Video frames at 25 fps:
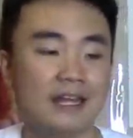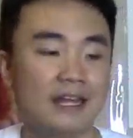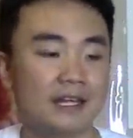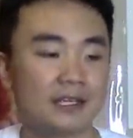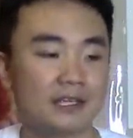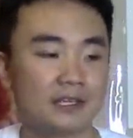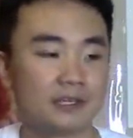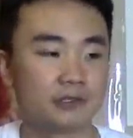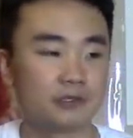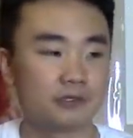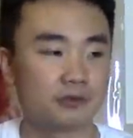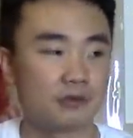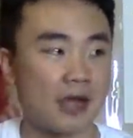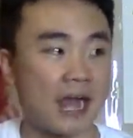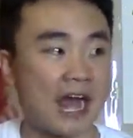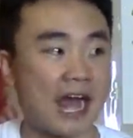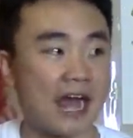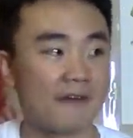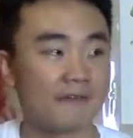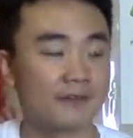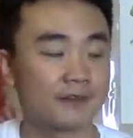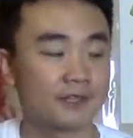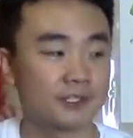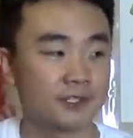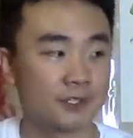because you
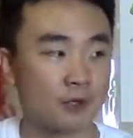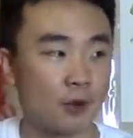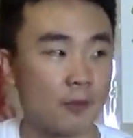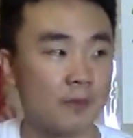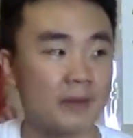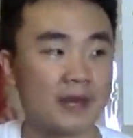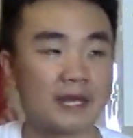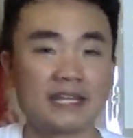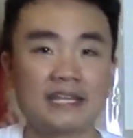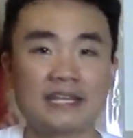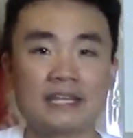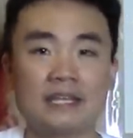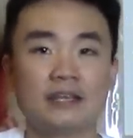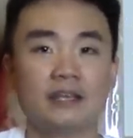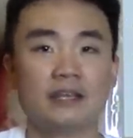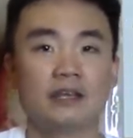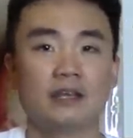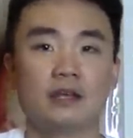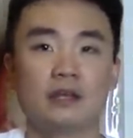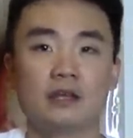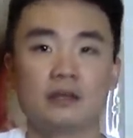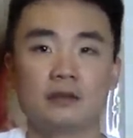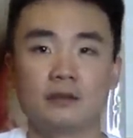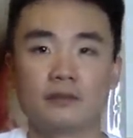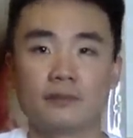have so many
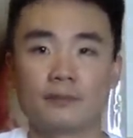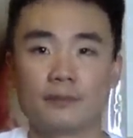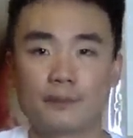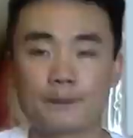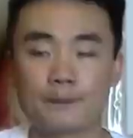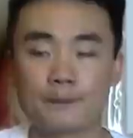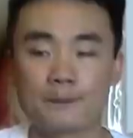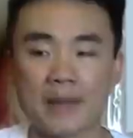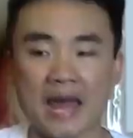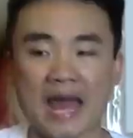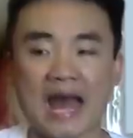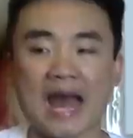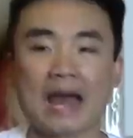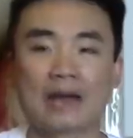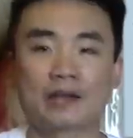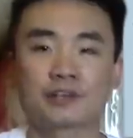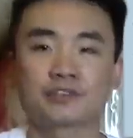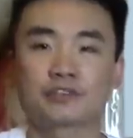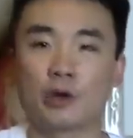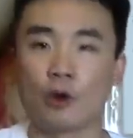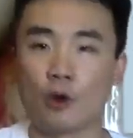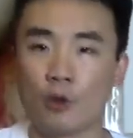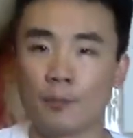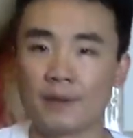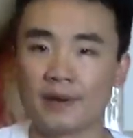
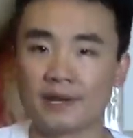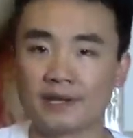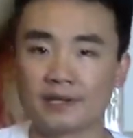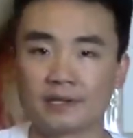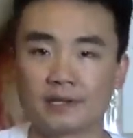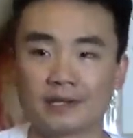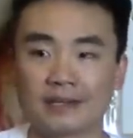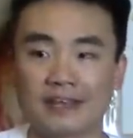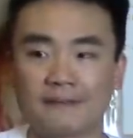packs opened.